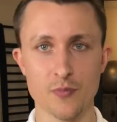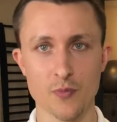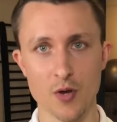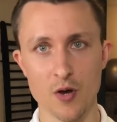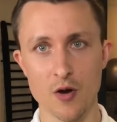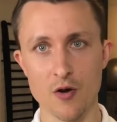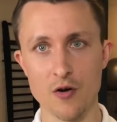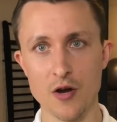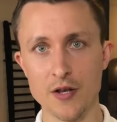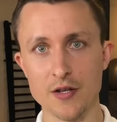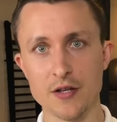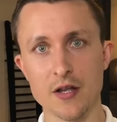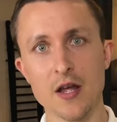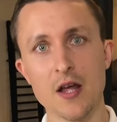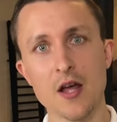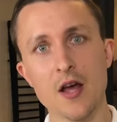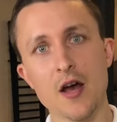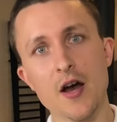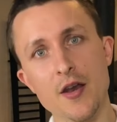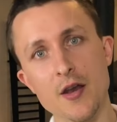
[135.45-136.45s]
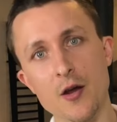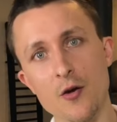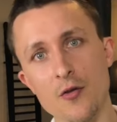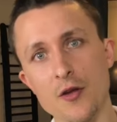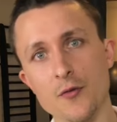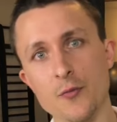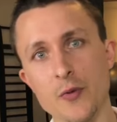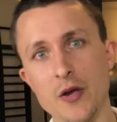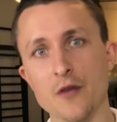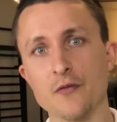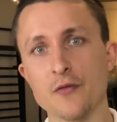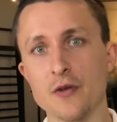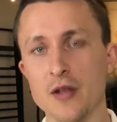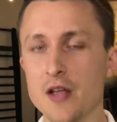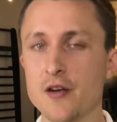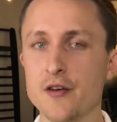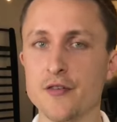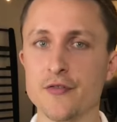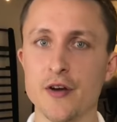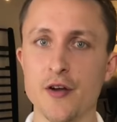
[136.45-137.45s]
Alright, now that we have
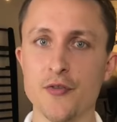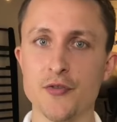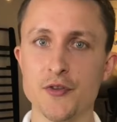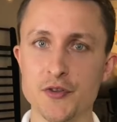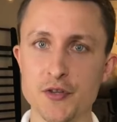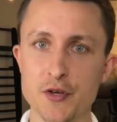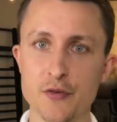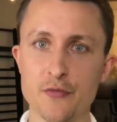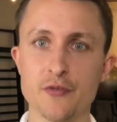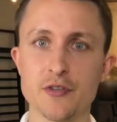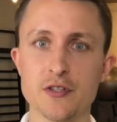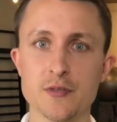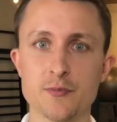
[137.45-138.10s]
clarified the difference